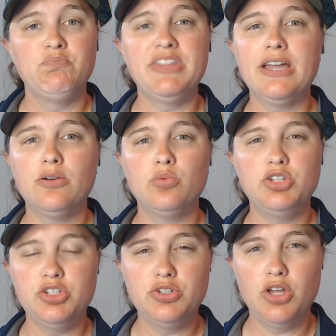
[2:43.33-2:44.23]
Now,
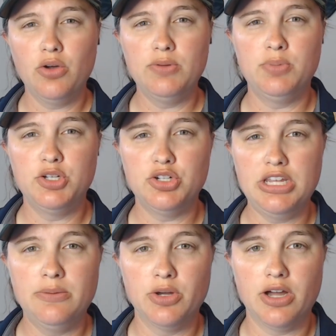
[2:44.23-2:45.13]
when you go and put your
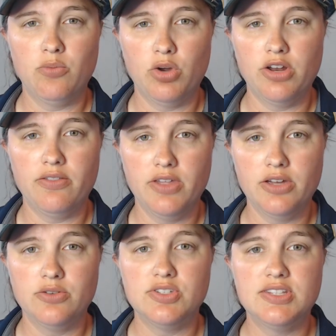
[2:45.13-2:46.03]
ebook on one of those,